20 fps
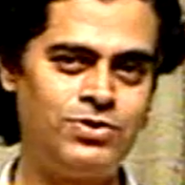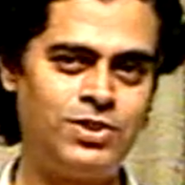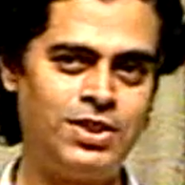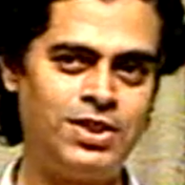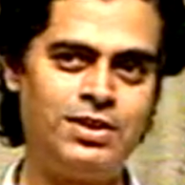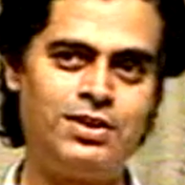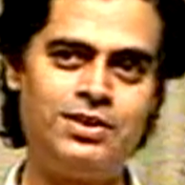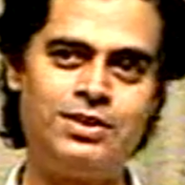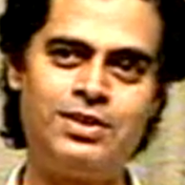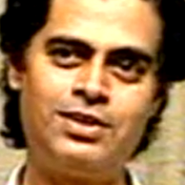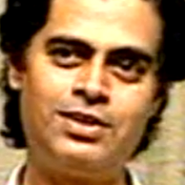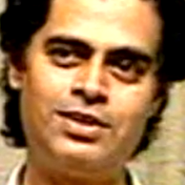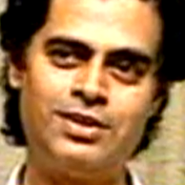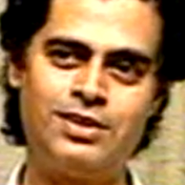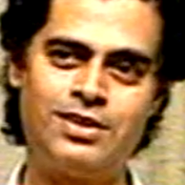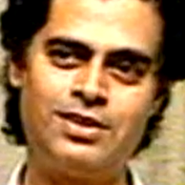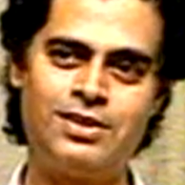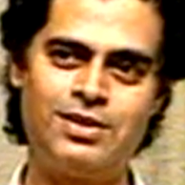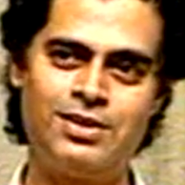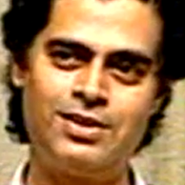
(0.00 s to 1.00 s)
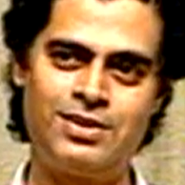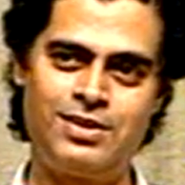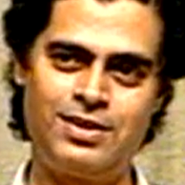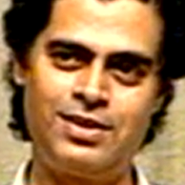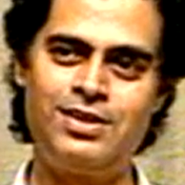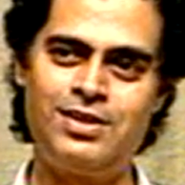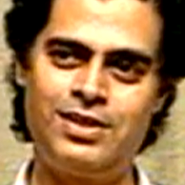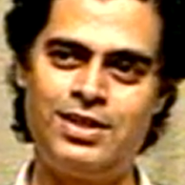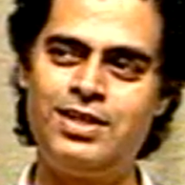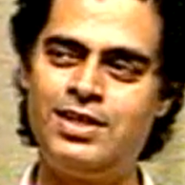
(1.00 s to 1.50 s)
here.
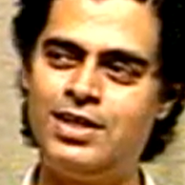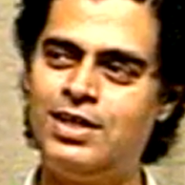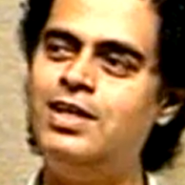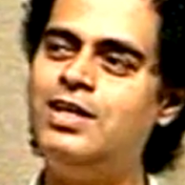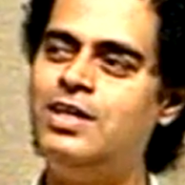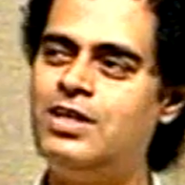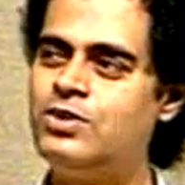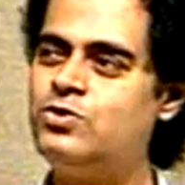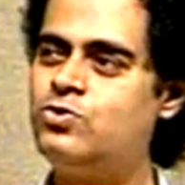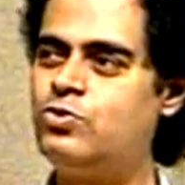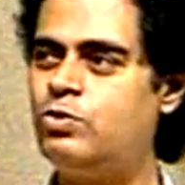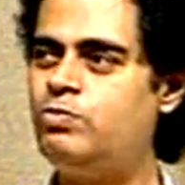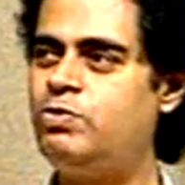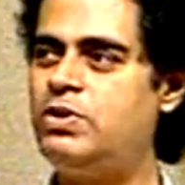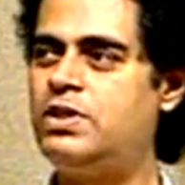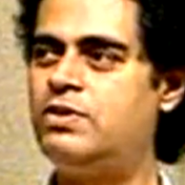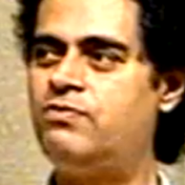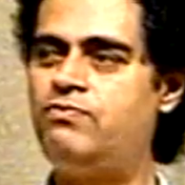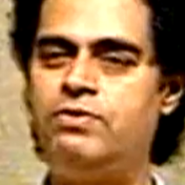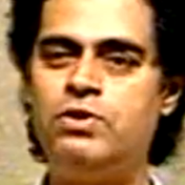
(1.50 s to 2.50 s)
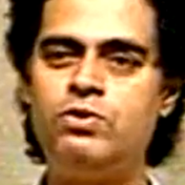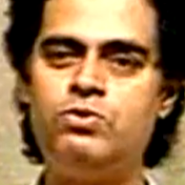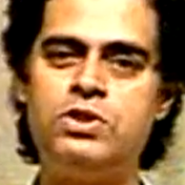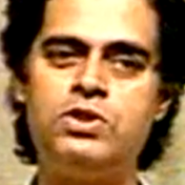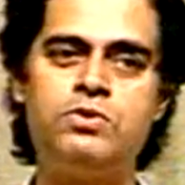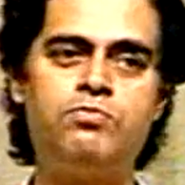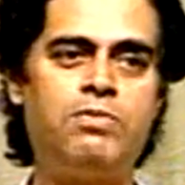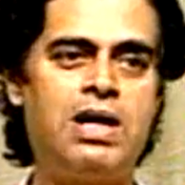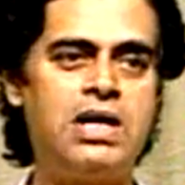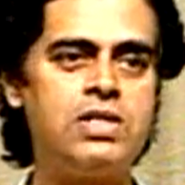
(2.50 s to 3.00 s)
It should be the fuses
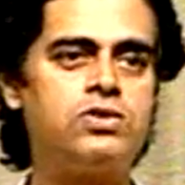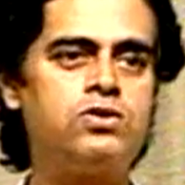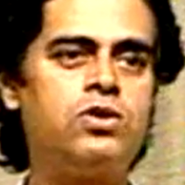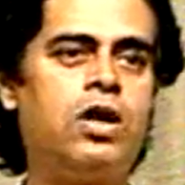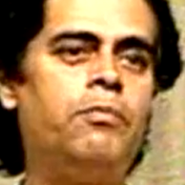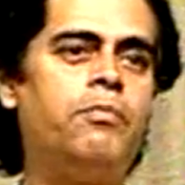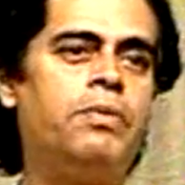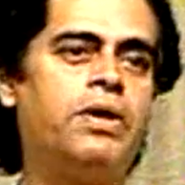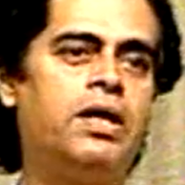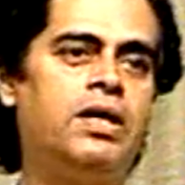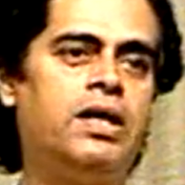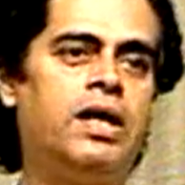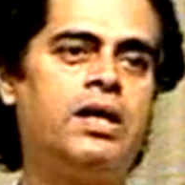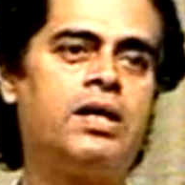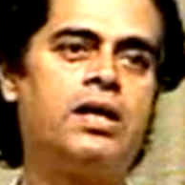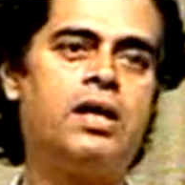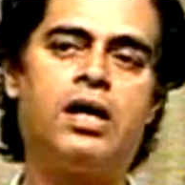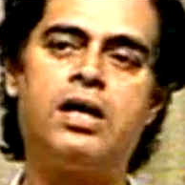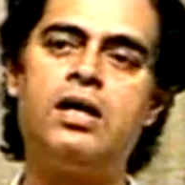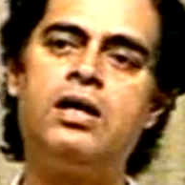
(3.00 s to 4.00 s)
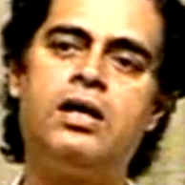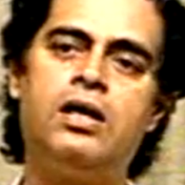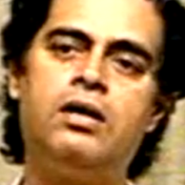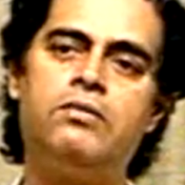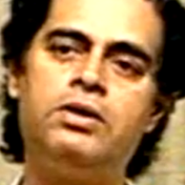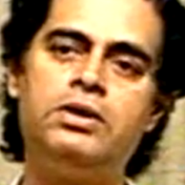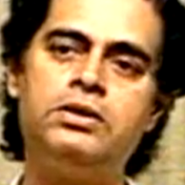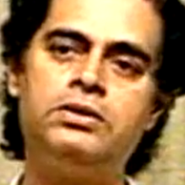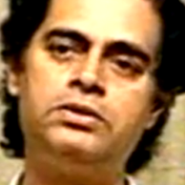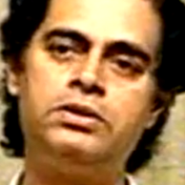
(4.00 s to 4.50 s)
must operate at current
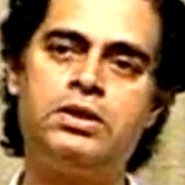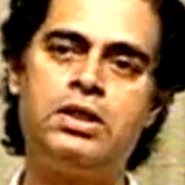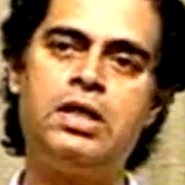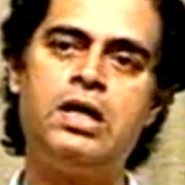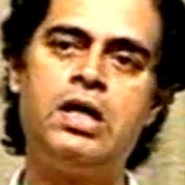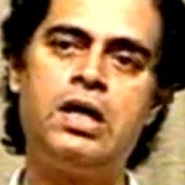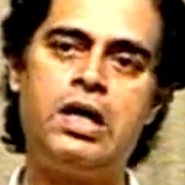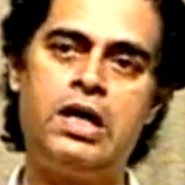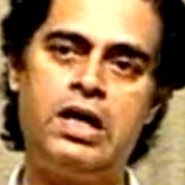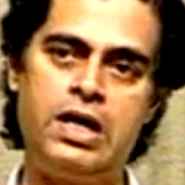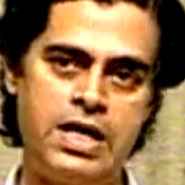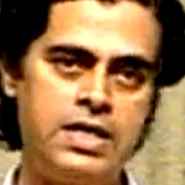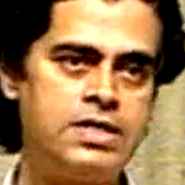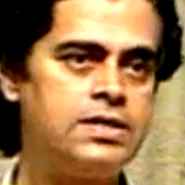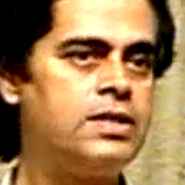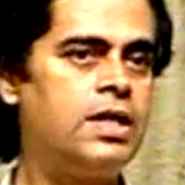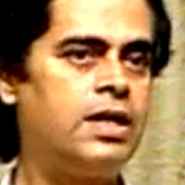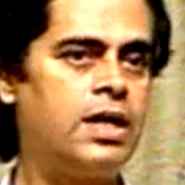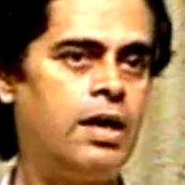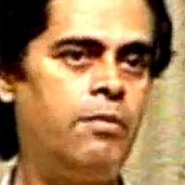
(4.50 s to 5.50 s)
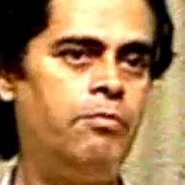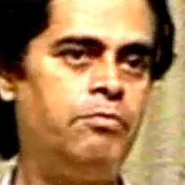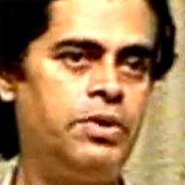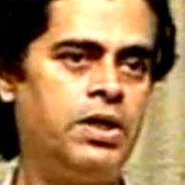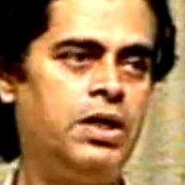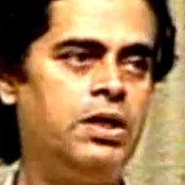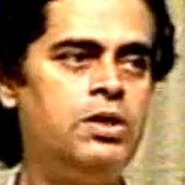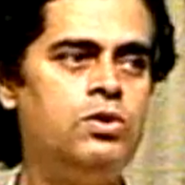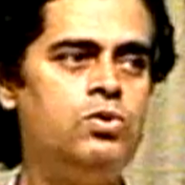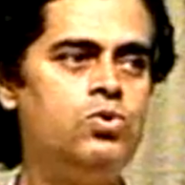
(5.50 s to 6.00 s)
levels less than
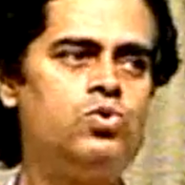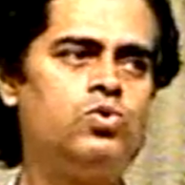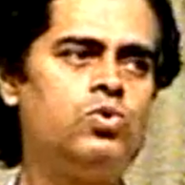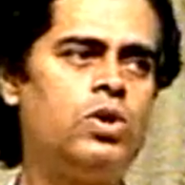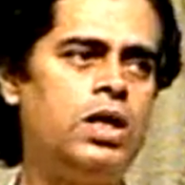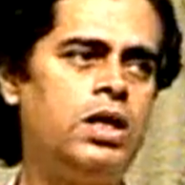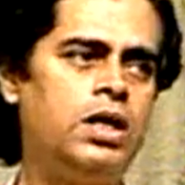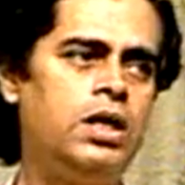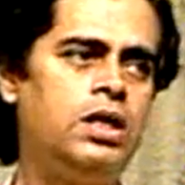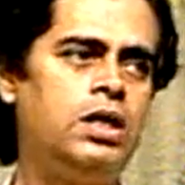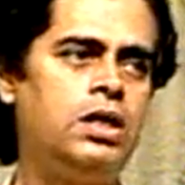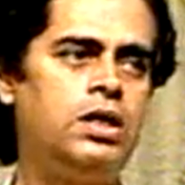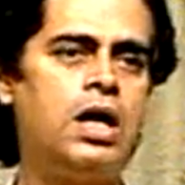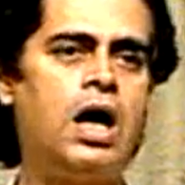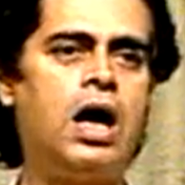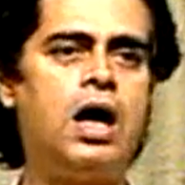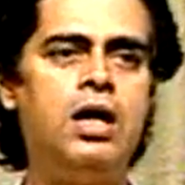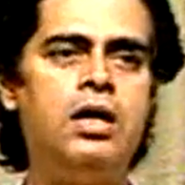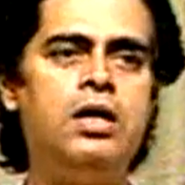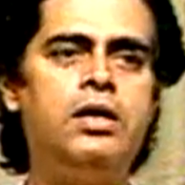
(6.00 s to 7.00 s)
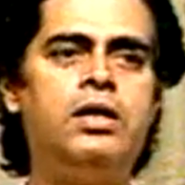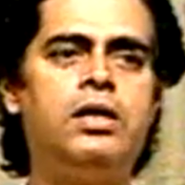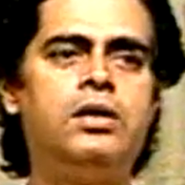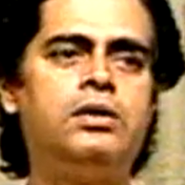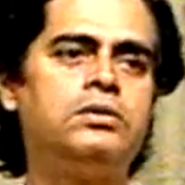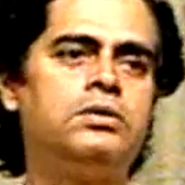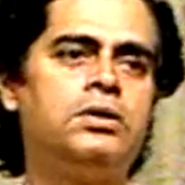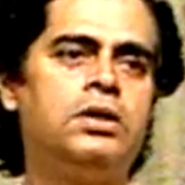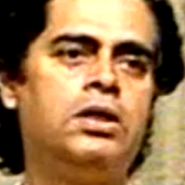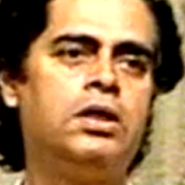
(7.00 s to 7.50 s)
ampere. Usually in early days,
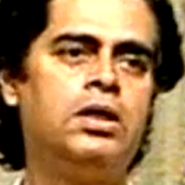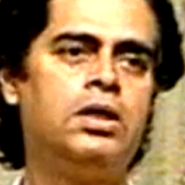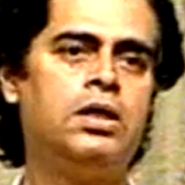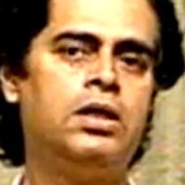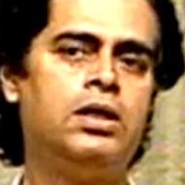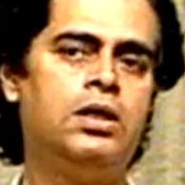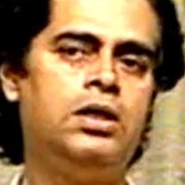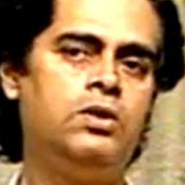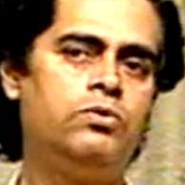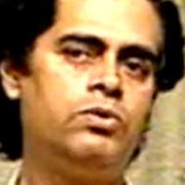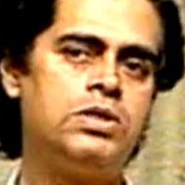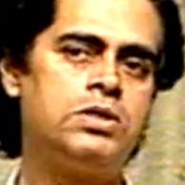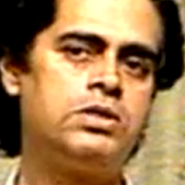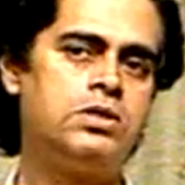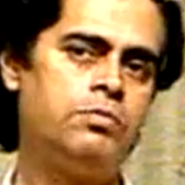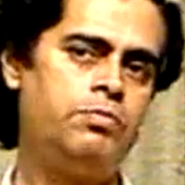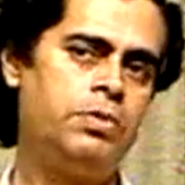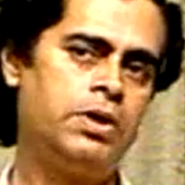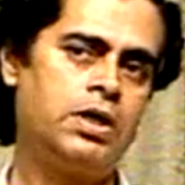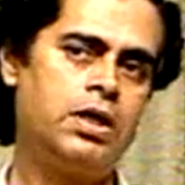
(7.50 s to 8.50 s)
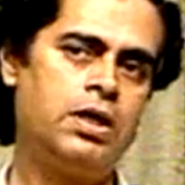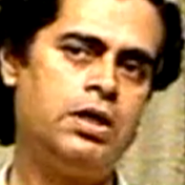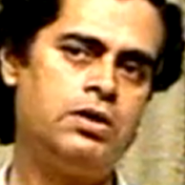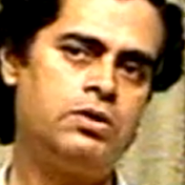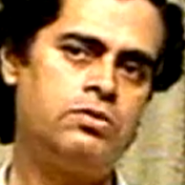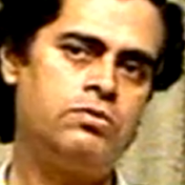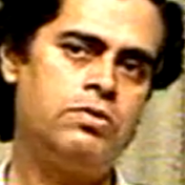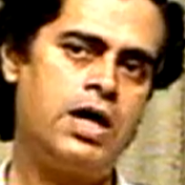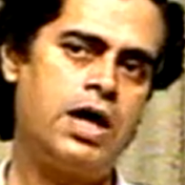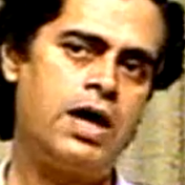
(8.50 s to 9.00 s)
it was typical
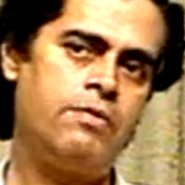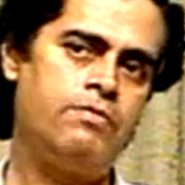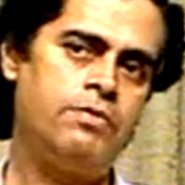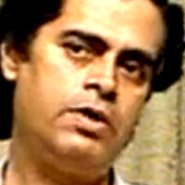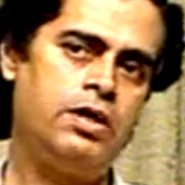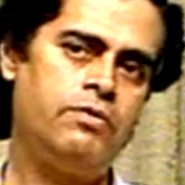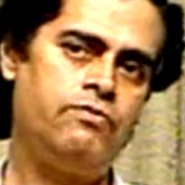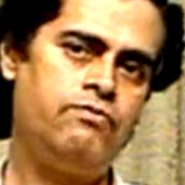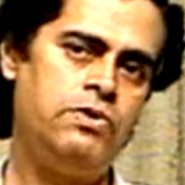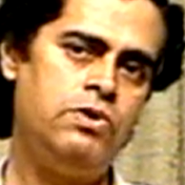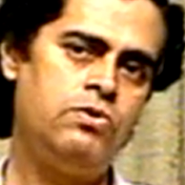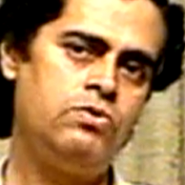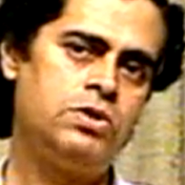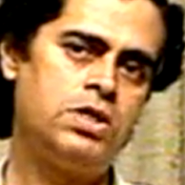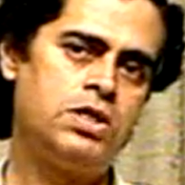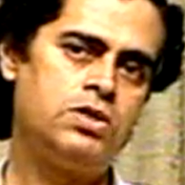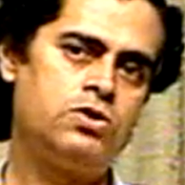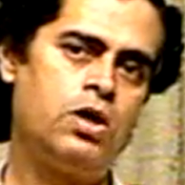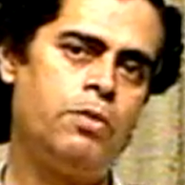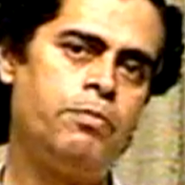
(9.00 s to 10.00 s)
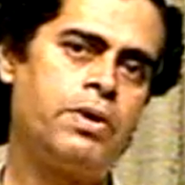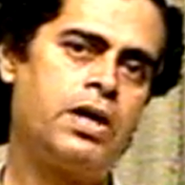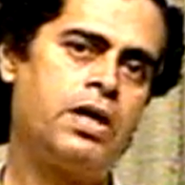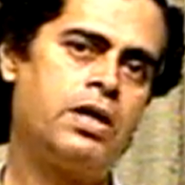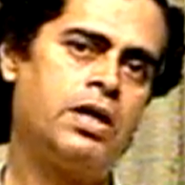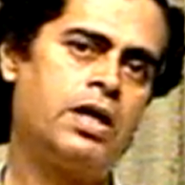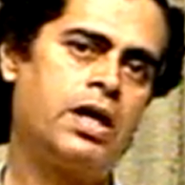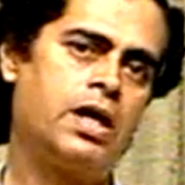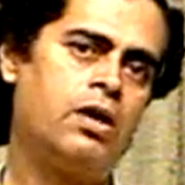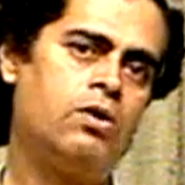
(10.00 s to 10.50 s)
to have fuses
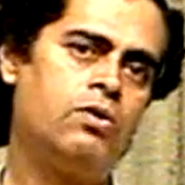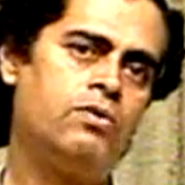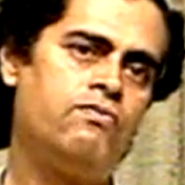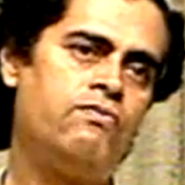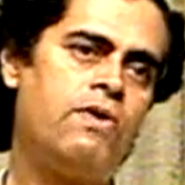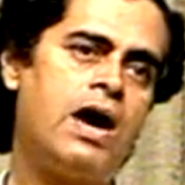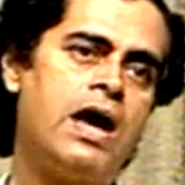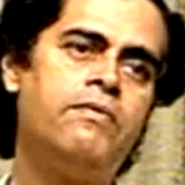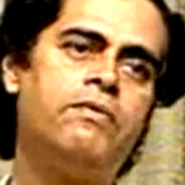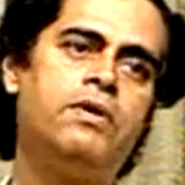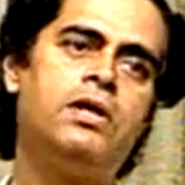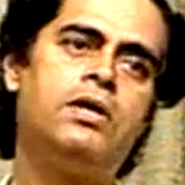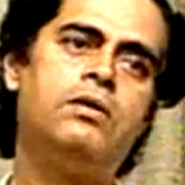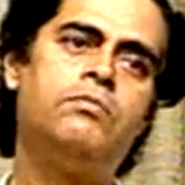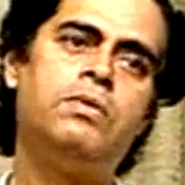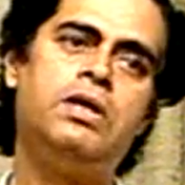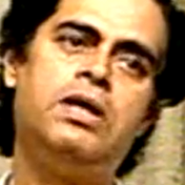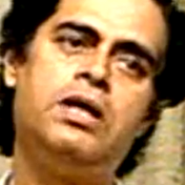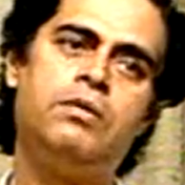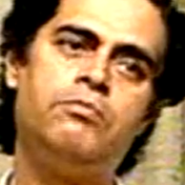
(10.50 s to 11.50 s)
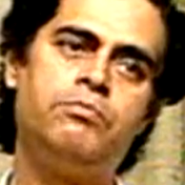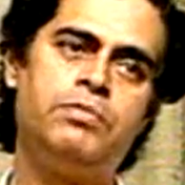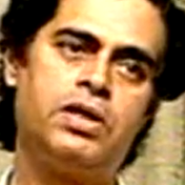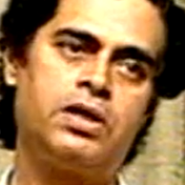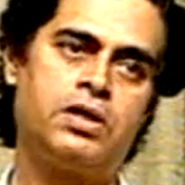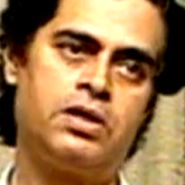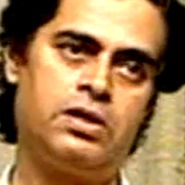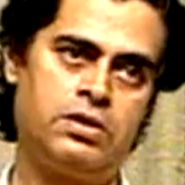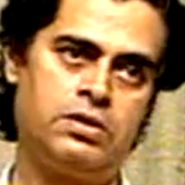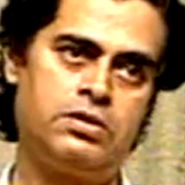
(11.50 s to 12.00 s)
operating around 500 milliampere
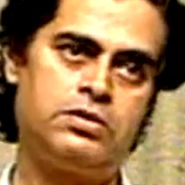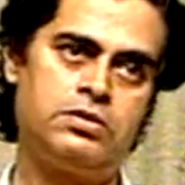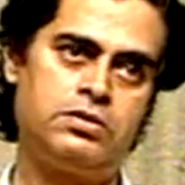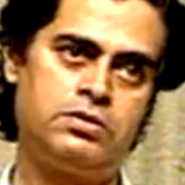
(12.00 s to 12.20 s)
current,